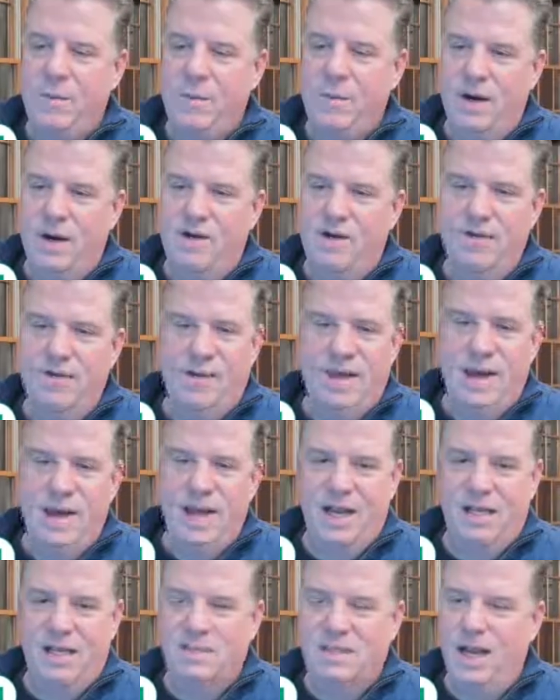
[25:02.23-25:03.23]
Whatever that
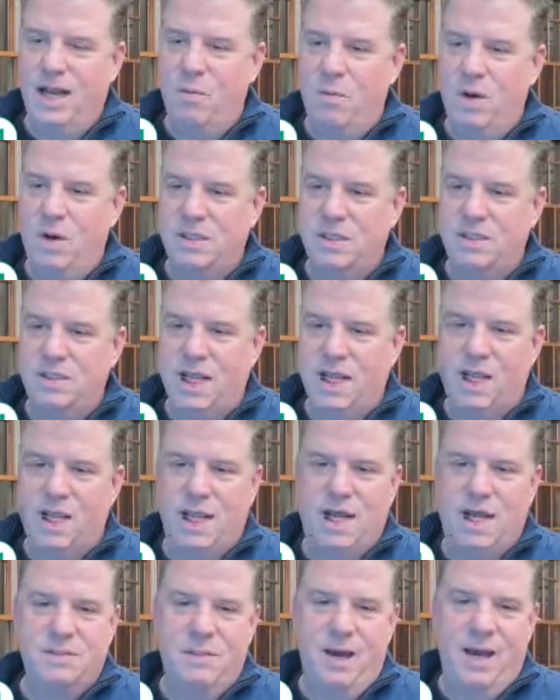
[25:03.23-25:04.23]
next thing was, I
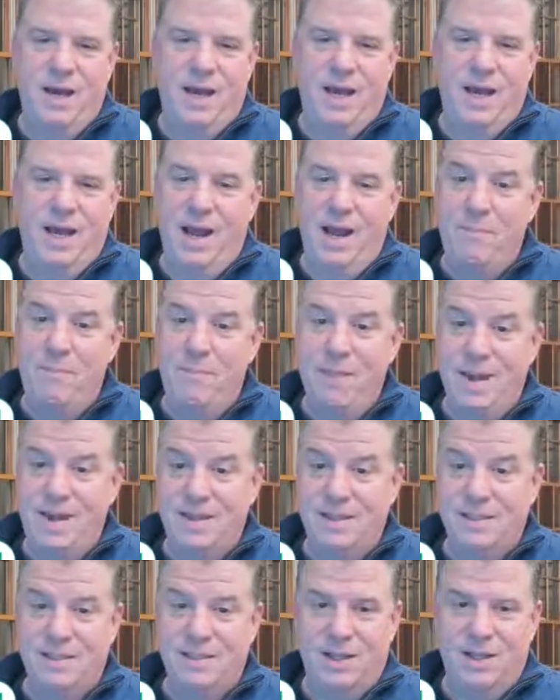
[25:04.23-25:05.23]
lost money on it. I'm
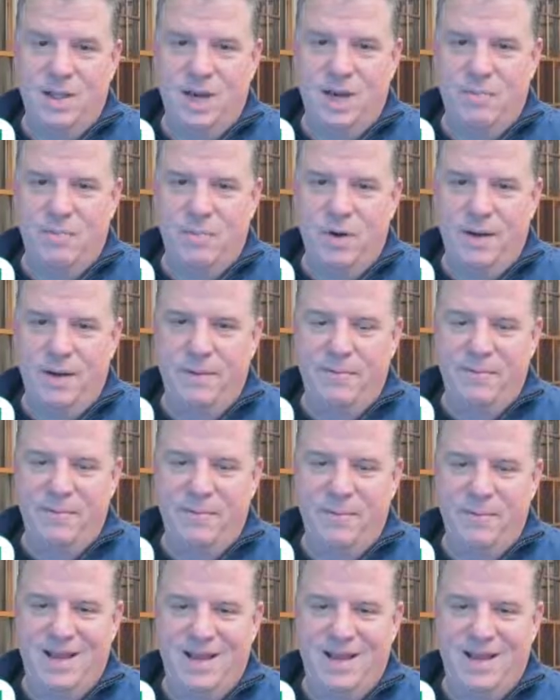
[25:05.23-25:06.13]
betting it's a long put.